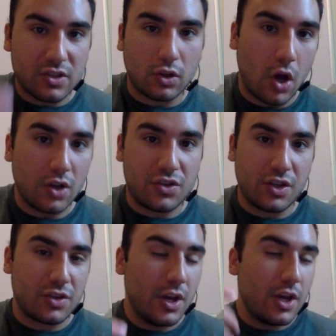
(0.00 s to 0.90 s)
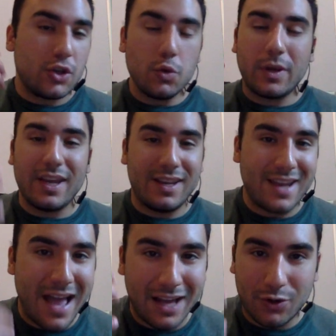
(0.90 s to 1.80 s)
losses, you
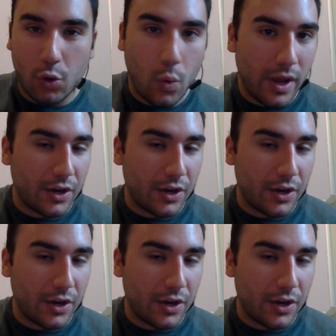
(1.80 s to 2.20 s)
cannot quit.